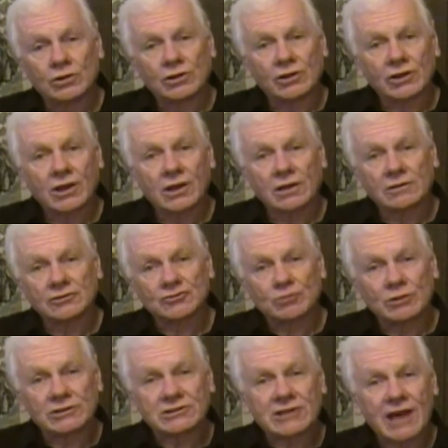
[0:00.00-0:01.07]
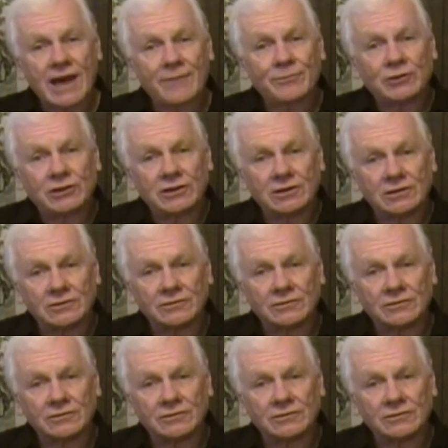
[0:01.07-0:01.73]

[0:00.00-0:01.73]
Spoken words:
looking at what's happening